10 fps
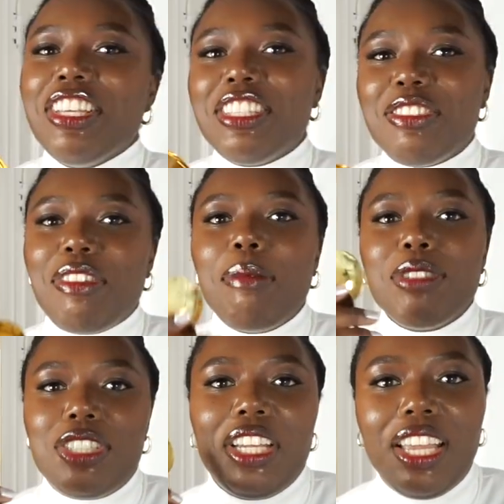It's from
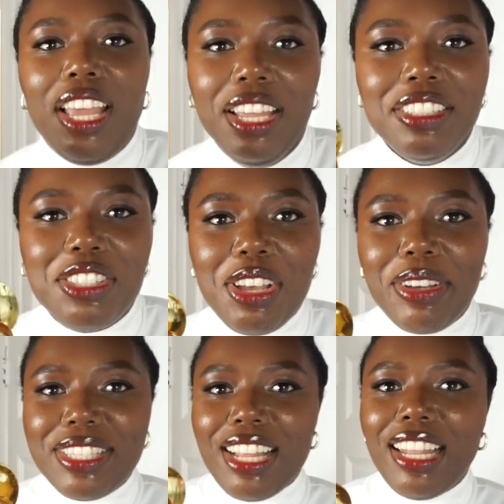Shein, so
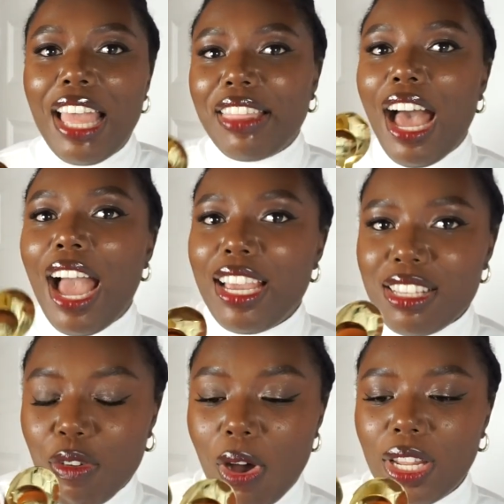it's not like the
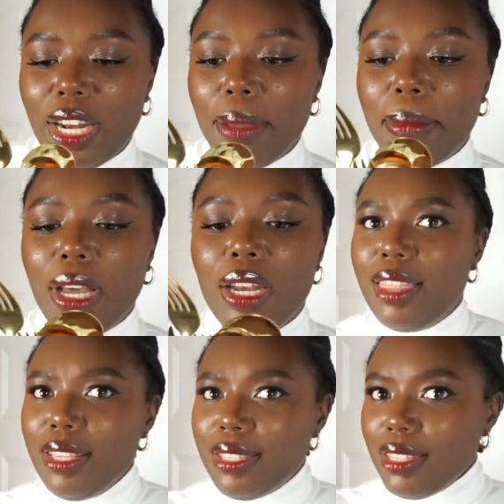highest of quality, but
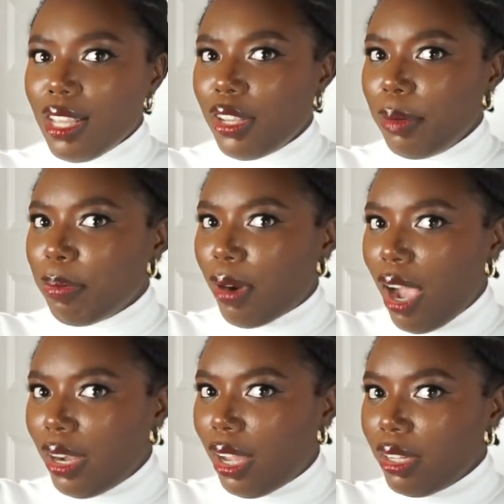this is a good
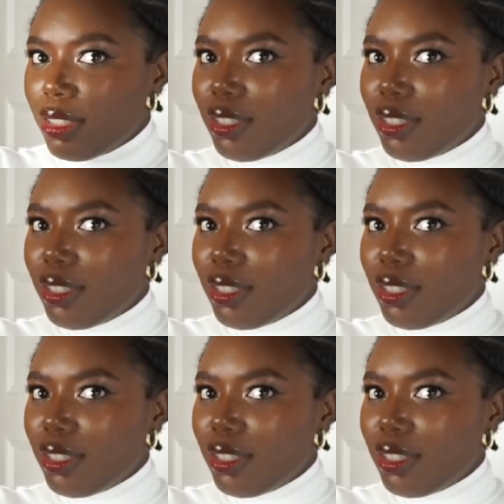product.